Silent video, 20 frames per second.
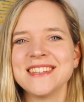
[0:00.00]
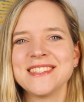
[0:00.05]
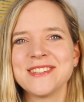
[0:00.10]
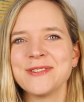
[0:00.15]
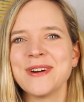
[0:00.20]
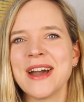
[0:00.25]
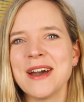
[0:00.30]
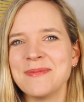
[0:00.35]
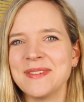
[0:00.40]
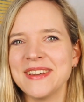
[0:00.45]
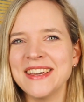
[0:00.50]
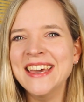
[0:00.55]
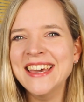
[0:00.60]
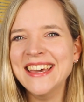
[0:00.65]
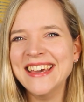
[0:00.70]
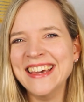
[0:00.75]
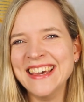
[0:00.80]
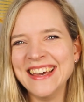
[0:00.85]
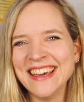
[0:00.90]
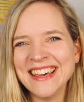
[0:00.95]
happy.
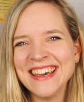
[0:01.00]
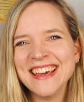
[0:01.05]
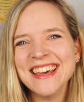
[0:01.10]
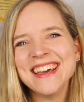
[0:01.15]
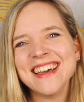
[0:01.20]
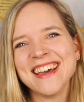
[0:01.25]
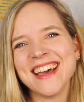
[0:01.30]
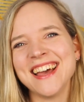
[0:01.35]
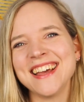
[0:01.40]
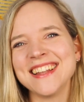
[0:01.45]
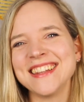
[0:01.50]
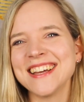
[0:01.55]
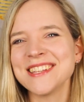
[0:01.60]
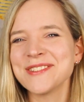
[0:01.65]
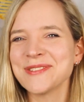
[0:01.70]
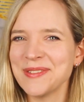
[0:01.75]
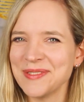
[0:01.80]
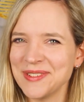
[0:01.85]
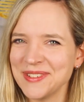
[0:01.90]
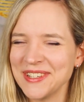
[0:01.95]
And
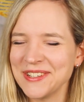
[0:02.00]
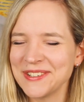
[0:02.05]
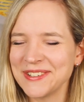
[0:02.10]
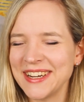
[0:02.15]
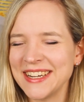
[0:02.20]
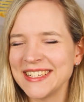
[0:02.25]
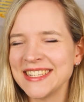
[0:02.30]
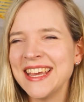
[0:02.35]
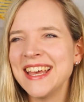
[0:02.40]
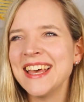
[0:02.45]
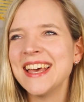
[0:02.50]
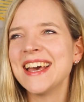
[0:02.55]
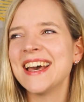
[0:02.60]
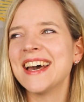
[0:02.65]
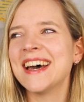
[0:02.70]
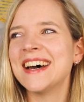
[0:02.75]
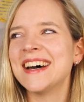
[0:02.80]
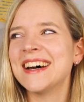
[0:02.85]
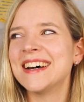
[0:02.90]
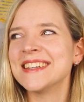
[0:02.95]
that's why I'm doing great.
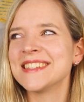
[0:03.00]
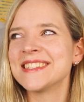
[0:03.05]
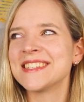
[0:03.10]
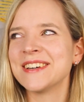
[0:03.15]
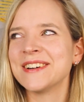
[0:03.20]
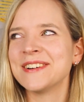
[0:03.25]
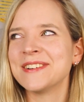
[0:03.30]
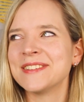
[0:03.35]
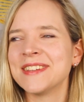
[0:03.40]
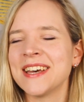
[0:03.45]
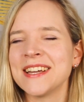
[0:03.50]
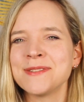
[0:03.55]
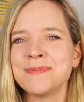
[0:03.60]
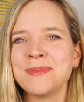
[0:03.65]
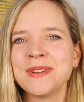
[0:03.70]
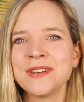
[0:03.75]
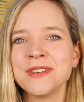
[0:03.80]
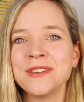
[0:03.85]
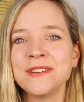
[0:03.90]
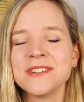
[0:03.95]
So that's
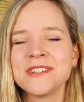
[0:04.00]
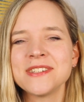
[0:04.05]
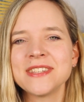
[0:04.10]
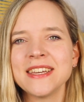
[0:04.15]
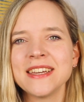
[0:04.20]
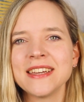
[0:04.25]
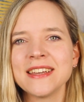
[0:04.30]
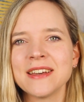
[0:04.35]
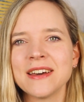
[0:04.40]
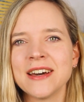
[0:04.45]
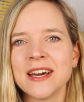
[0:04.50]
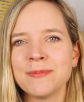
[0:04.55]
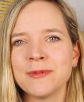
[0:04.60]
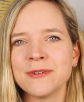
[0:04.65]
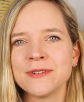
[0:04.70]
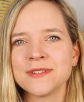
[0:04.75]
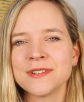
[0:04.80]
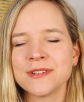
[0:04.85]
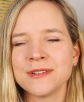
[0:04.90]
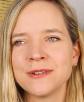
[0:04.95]
been a huge thing. I'm
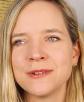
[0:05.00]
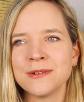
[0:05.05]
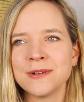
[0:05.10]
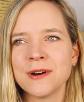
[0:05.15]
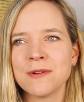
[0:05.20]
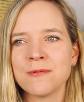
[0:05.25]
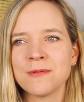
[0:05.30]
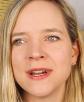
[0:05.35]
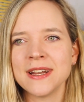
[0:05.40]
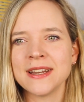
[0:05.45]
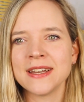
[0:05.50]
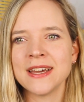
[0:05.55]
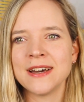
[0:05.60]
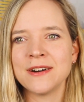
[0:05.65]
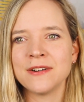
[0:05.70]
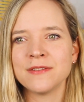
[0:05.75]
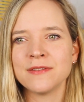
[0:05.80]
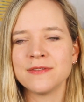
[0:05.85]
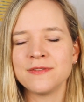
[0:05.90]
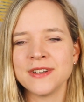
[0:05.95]
also right
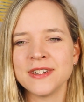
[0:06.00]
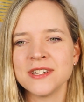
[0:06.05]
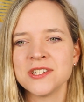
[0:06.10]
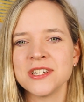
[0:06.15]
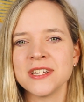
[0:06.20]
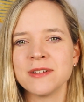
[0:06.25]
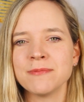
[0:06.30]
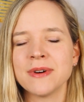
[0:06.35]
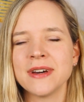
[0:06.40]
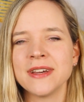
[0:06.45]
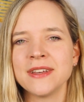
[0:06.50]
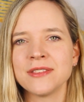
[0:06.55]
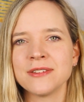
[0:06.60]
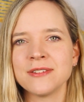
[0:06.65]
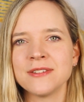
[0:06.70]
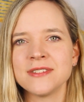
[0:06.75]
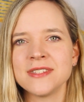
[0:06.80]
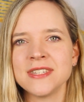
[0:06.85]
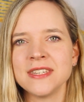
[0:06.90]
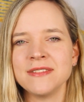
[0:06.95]
now finishing my
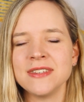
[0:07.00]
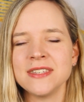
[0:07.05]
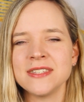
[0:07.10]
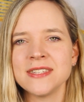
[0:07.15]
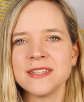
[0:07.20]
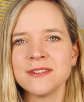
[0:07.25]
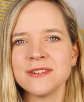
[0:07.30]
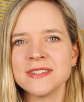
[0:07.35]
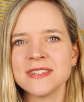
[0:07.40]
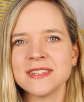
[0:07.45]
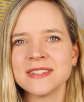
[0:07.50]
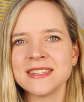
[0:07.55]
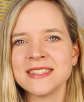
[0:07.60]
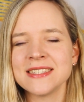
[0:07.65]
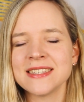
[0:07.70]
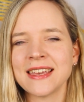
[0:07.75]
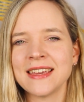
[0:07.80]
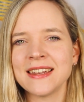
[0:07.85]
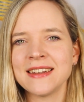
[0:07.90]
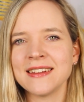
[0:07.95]
third TV series, as I
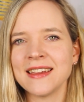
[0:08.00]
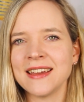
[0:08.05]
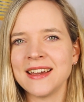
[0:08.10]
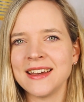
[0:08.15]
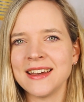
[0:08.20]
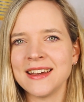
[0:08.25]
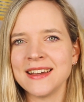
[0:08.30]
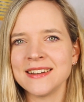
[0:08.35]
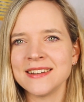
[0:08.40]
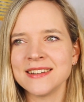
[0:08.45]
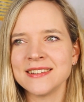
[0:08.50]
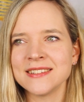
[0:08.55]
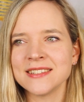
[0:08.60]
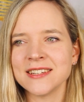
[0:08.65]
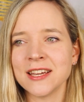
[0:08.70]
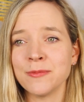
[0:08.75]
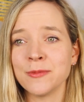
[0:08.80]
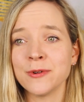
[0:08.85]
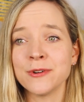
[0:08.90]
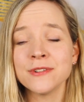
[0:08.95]
said, and
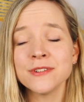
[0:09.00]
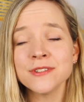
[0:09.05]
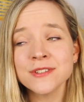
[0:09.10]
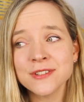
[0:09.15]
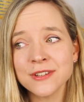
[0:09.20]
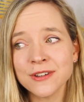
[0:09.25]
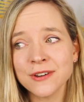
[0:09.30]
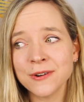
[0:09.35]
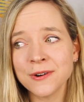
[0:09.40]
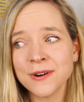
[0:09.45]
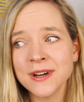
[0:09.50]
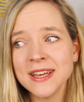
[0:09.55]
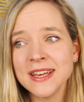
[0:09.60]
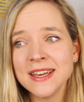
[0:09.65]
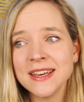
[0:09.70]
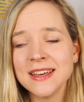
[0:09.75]
I'm also